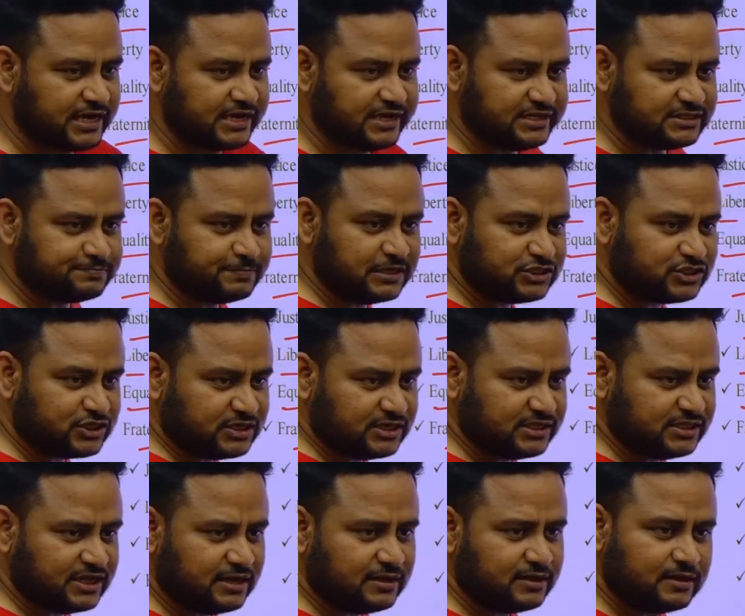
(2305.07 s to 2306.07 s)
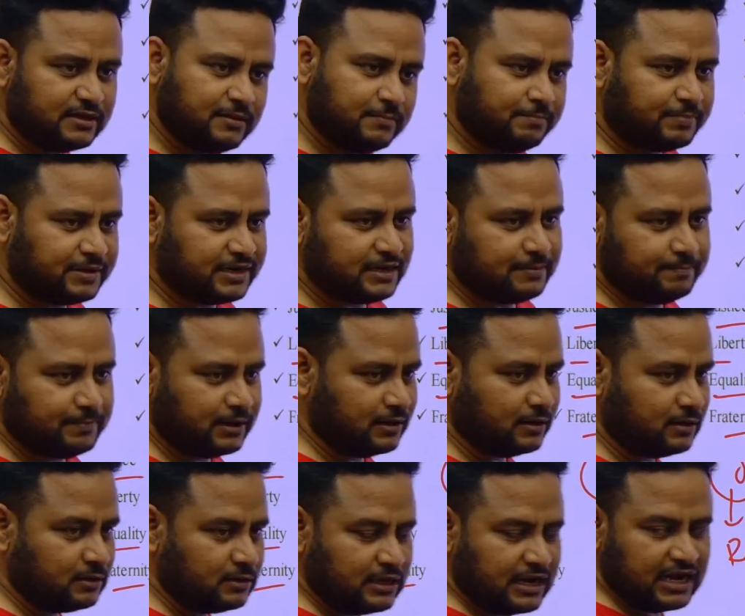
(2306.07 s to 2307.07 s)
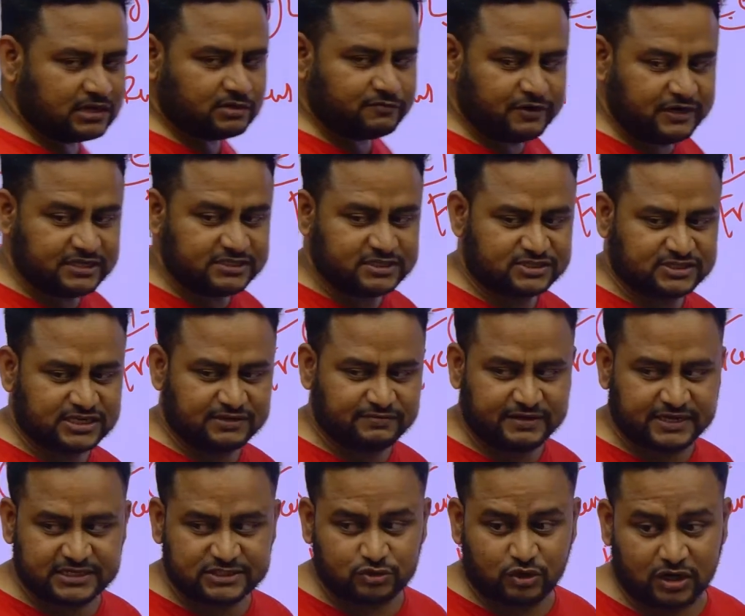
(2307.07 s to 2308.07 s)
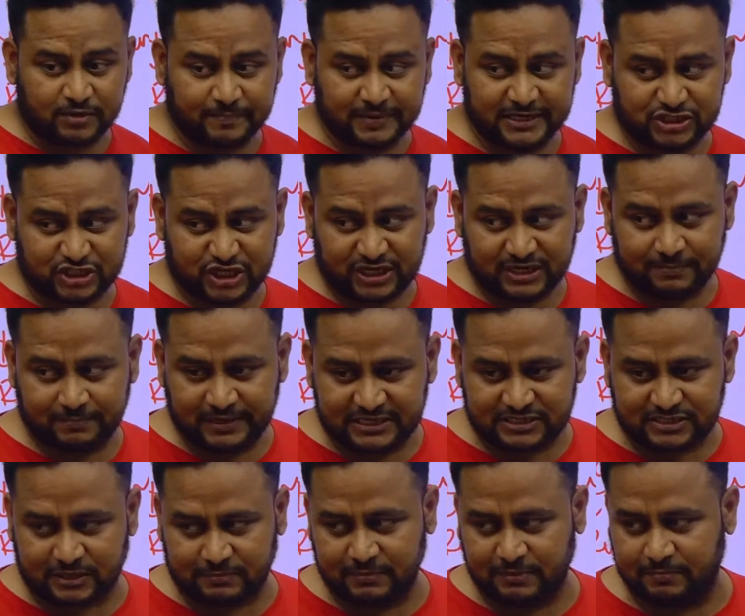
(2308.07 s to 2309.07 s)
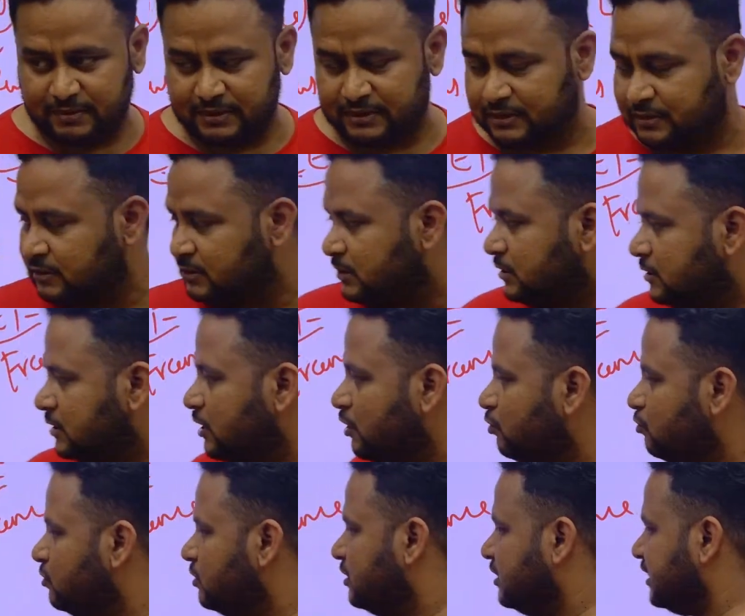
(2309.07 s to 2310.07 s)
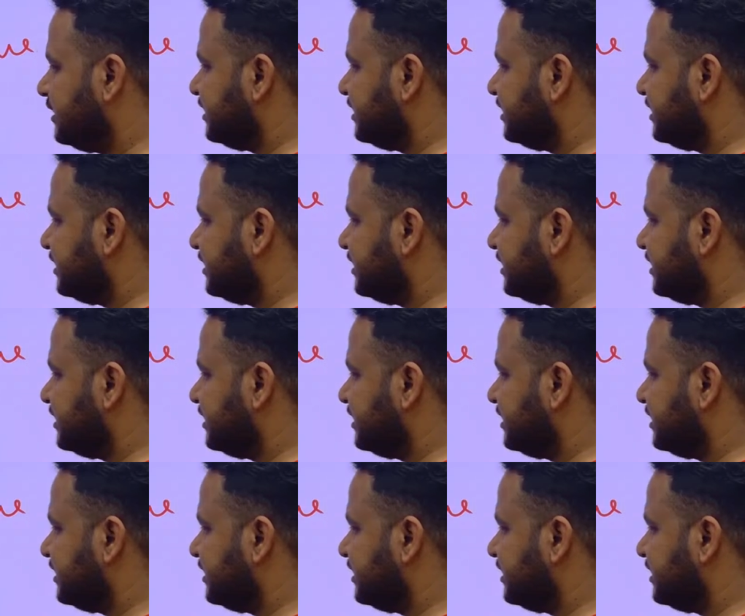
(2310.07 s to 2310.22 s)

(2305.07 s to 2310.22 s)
is mentioned in the preamble and 26 January is not mentioned. Please remember. Now let us